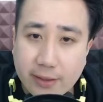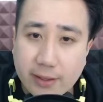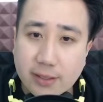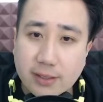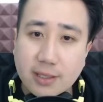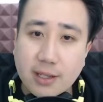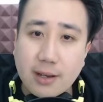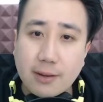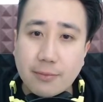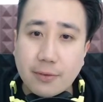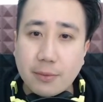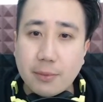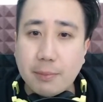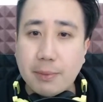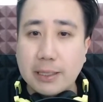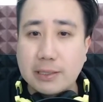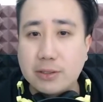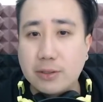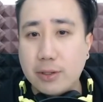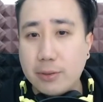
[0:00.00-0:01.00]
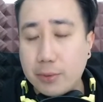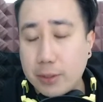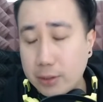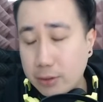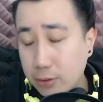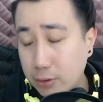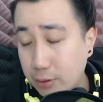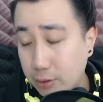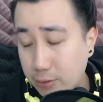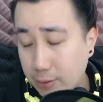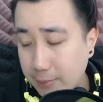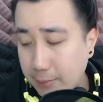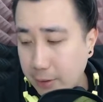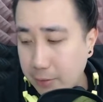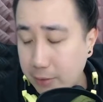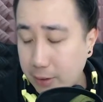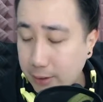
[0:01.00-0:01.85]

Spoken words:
this card from your battle area into a drop area.